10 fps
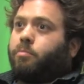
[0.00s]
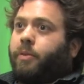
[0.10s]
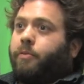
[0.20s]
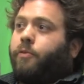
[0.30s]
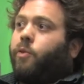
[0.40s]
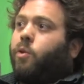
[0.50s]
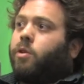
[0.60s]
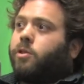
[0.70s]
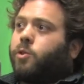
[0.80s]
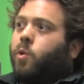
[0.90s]

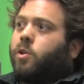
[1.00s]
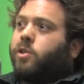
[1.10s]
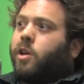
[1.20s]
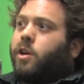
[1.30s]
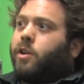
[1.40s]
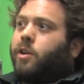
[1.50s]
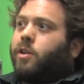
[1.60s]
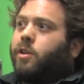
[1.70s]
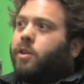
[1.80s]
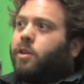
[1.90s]
before Schwarzenegger
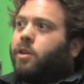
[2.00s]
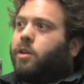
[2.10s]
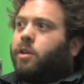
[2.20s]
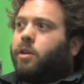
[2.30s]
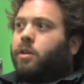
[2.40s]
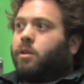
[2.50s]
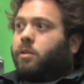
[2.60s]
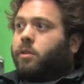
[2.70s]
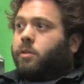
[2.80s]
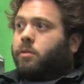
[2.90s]

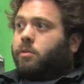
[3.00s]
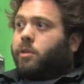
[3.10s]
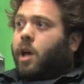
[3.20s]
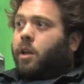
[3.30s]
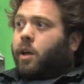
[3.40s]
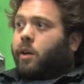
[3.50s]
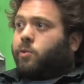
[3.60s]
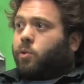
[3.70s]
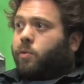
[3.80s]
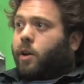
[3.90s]
sound
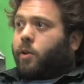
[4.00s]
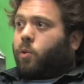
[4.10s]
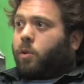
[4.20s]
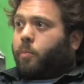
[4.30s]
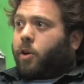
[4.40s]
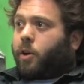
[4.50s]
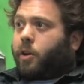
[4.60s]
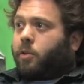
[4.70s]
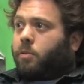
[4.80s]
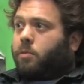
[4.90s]
sort of like an
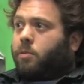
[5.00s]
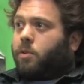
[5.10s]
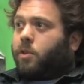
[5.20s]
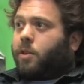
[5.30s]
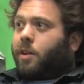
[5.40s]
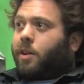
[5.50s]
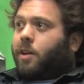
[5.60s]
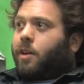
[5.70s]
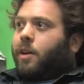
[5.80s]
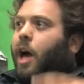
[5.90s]
all-American,
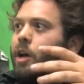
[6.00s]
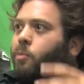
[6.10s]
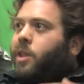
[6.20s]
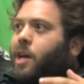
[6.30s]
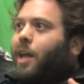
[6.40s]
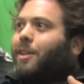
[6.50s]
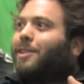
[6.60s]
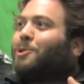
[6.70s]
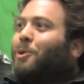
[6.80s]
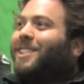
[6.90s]
how come when they got to
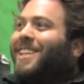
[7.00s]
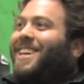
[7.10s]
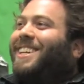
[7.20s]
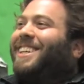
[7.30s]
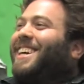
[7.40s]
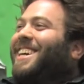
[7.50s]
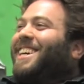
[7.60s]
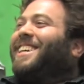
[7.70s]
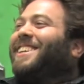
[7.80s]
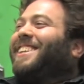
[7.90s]
the Schwarzenegger,
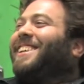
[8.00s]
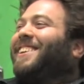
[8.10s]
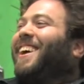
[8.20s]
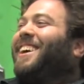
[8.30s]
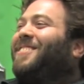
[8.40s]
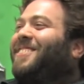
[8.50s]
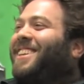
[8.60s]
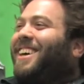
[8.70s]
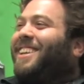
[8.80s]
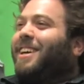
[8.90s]
how come when
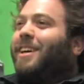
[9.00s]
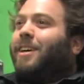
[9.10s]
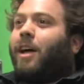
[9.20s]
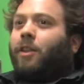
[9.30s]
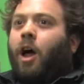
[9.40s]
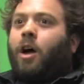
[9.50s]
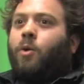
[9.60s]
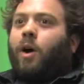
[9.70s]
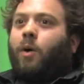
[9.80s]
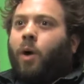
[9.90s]
they got,
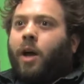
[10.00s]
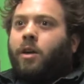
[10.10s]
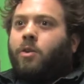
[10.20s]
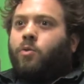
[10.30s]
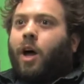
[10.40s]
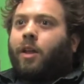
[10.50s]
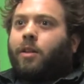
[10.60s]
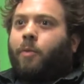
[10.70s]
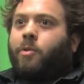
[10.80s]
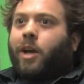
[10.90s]
hello, how are you?
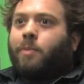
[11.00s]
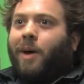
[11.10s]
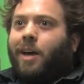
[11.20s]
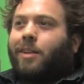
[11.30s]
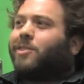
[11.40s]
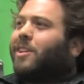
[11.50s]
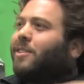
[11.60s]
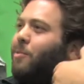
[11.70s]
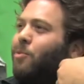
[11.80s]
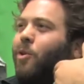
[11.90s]
I'll be right back. There's
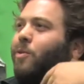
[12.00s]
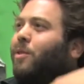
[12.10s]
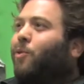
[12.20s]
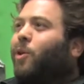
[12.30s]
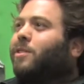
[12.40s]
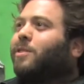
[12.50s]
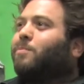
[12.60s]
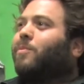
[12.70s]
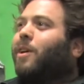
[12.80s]
something wrong with the voice